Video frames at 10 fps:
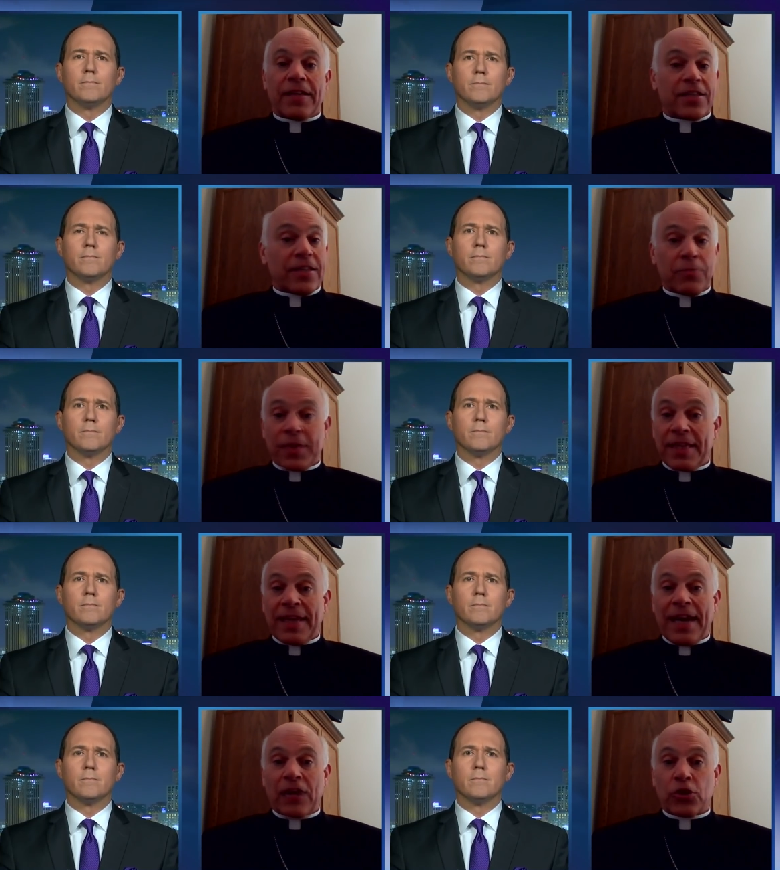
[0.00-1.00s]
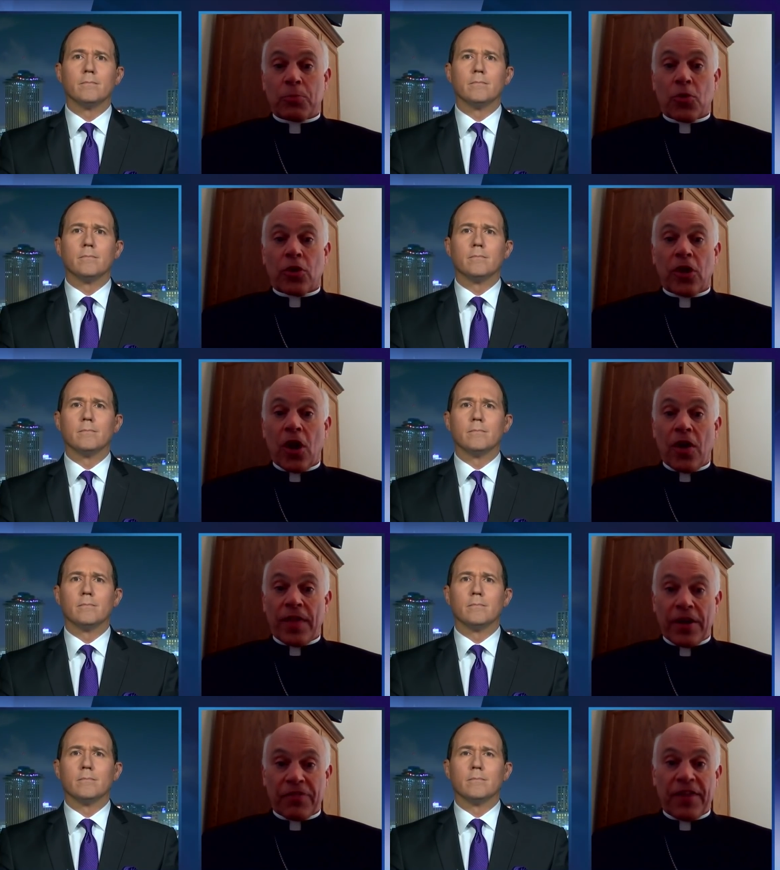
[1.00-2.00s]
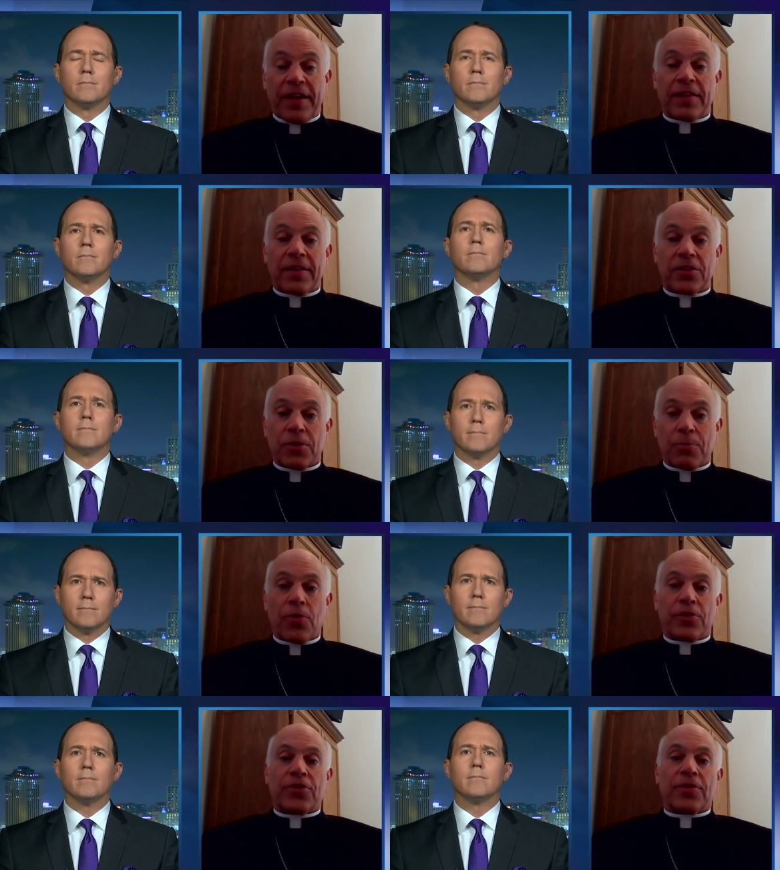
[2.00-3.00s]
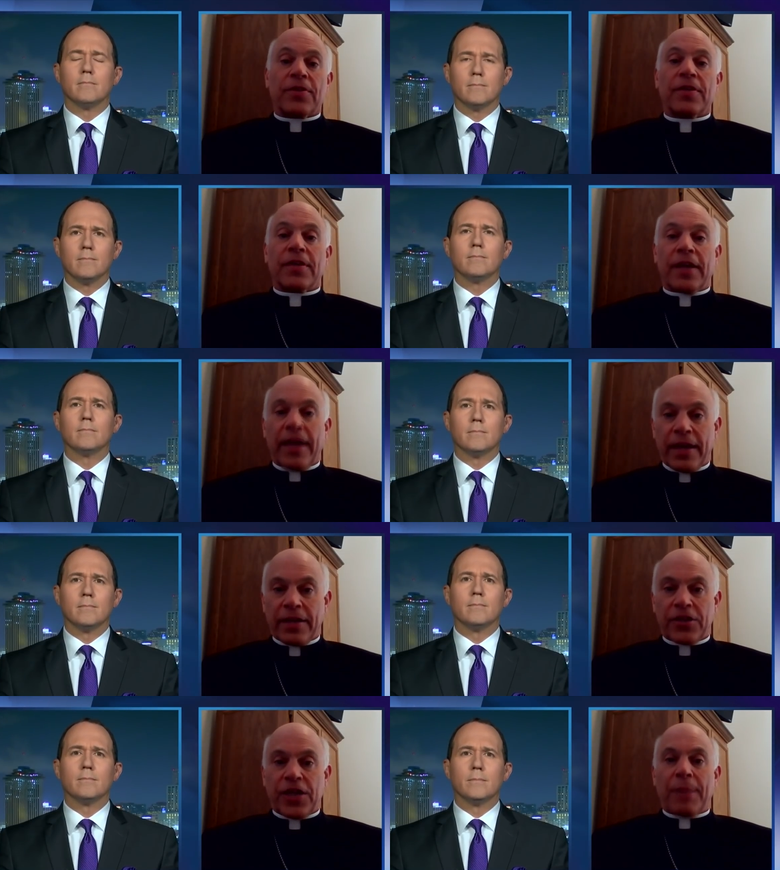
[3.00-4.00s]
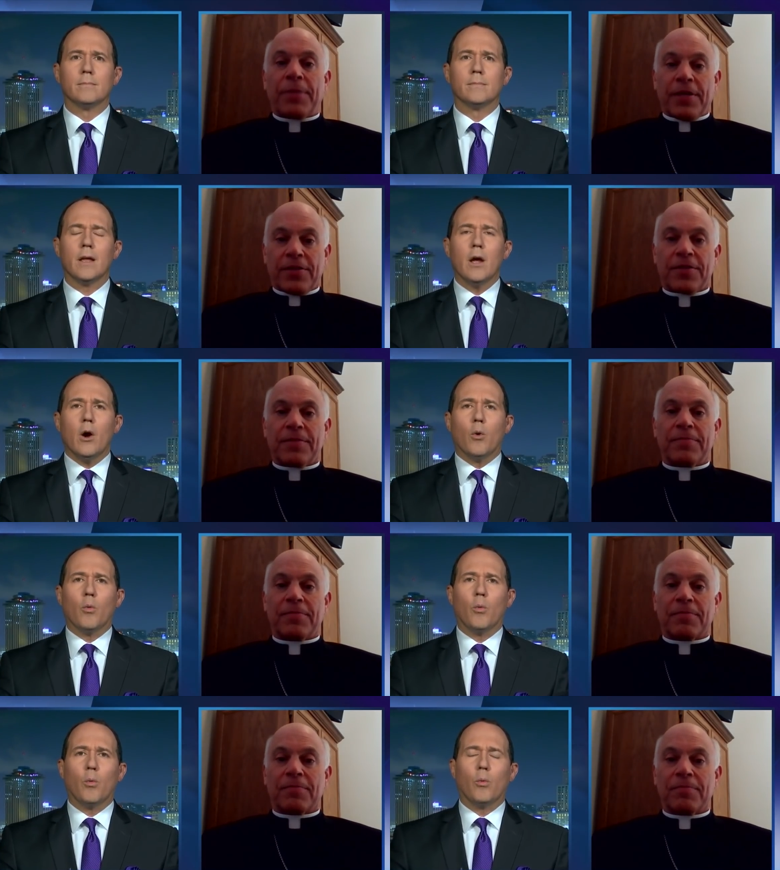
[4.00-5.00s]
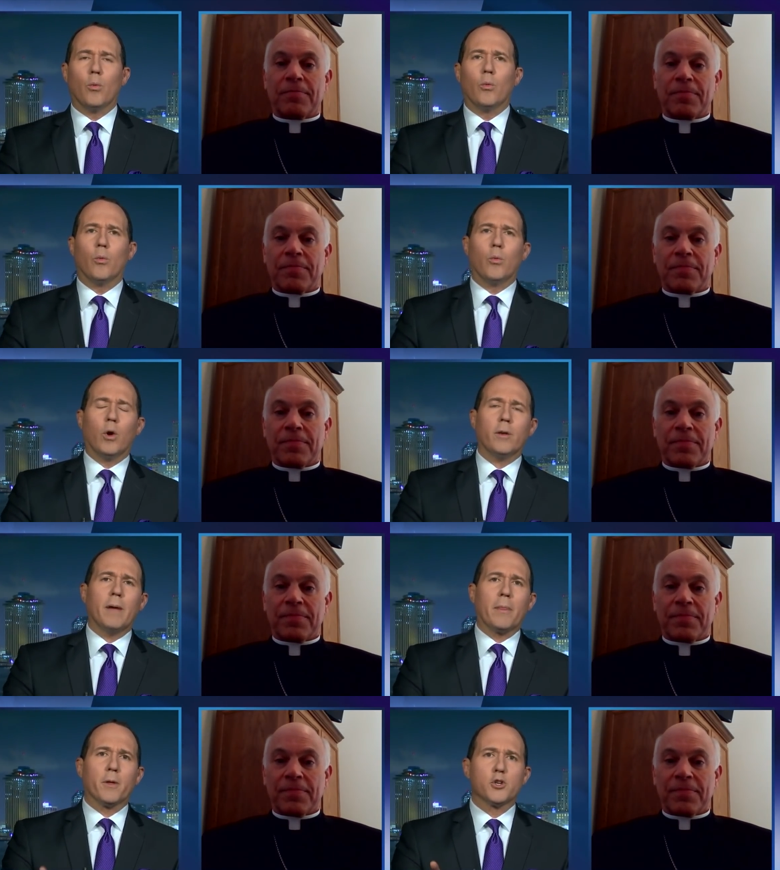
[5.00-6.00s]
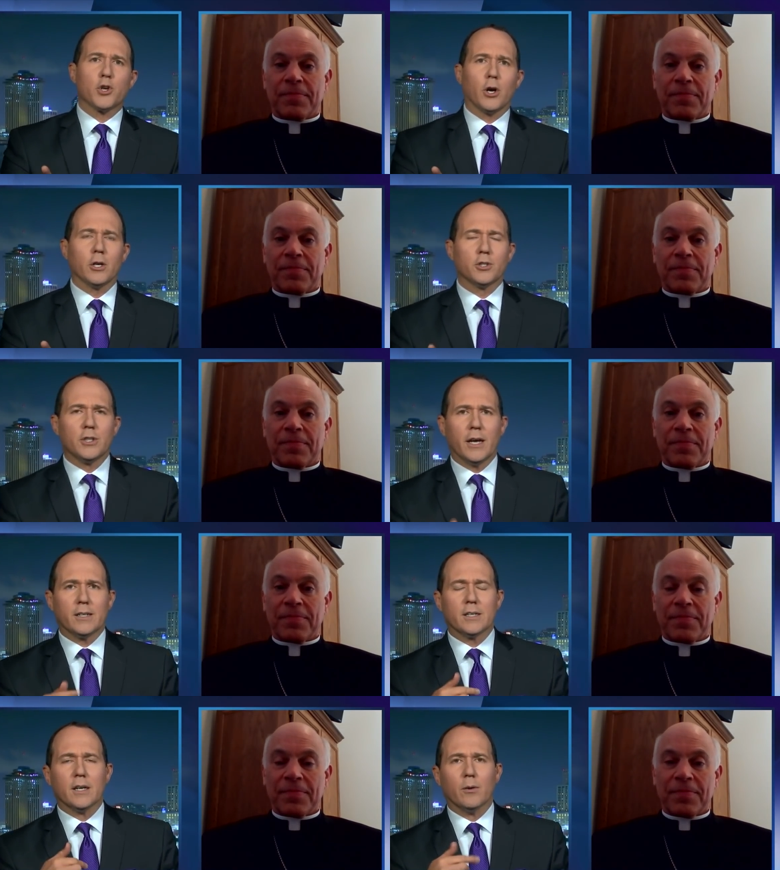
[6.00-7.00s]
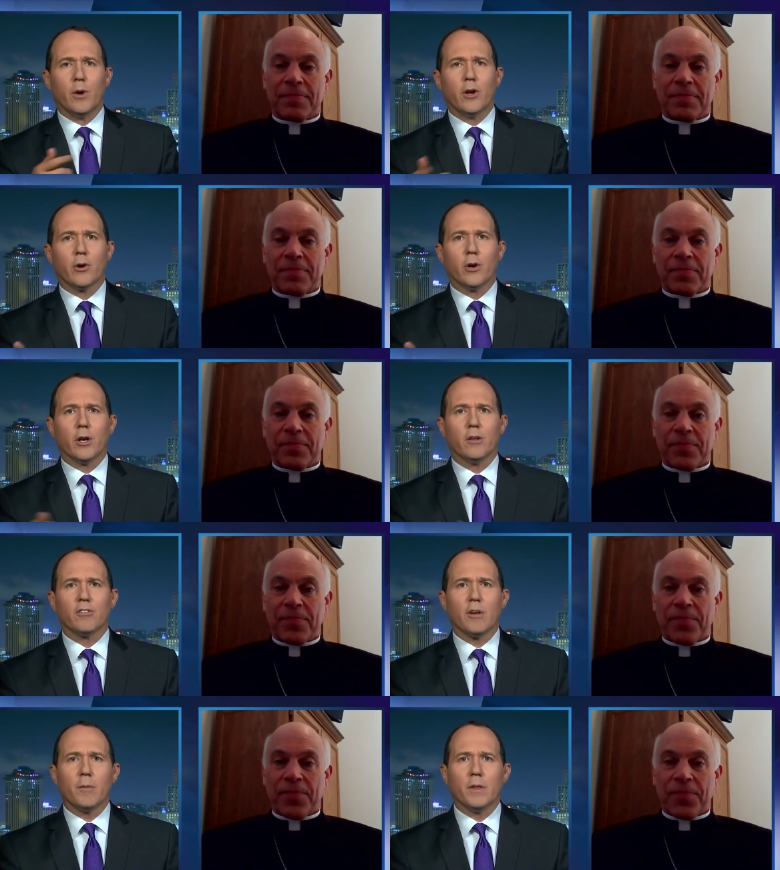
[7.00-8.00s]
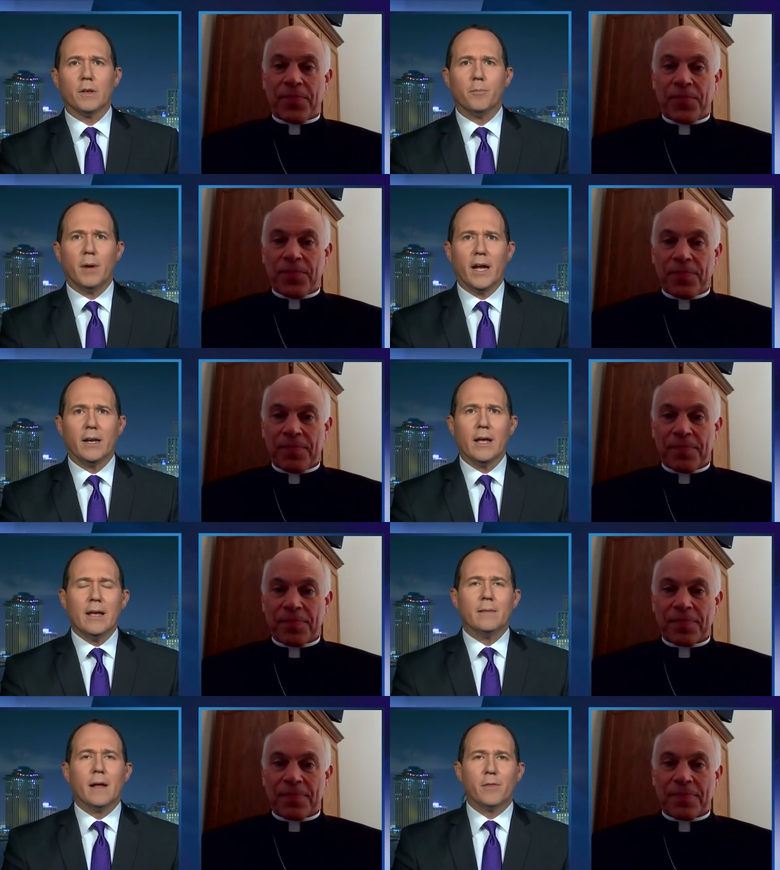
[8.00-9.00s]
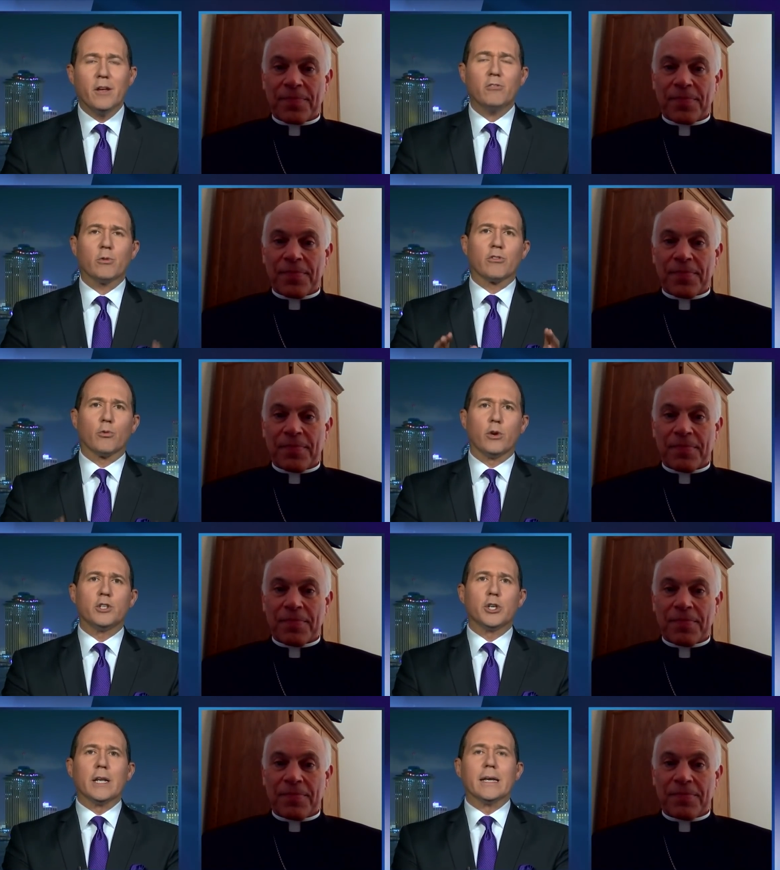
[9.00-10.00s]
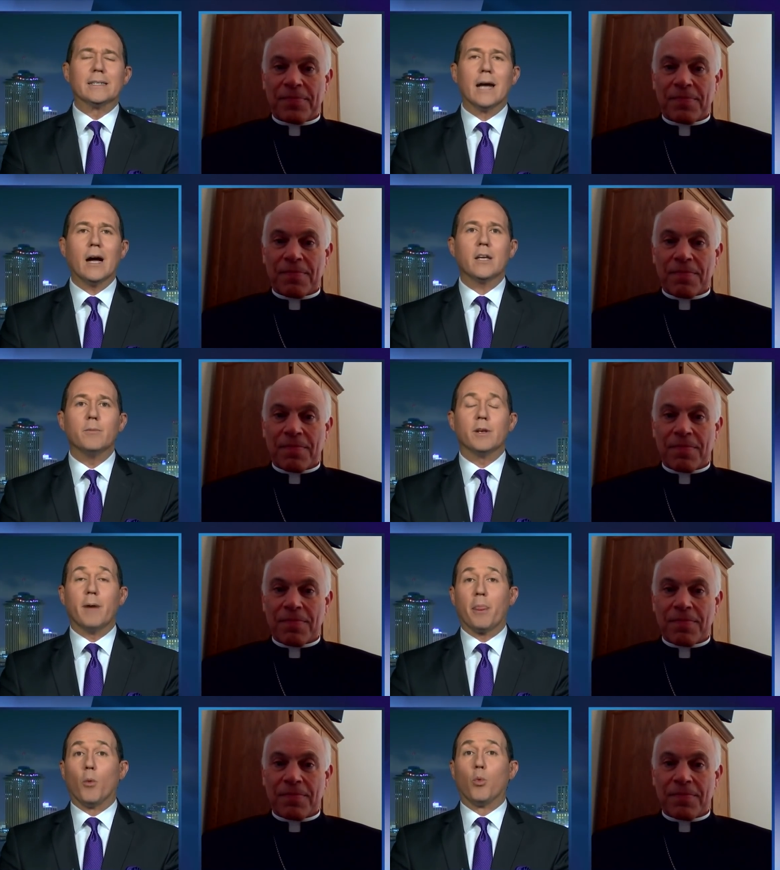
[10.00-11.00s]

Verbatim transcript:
Speaker 1: it's in, within the natural moral law that our faith supports and champions.
Speaker 2: What about the charge that uh, we heard in some of the debate that this was originally a document about the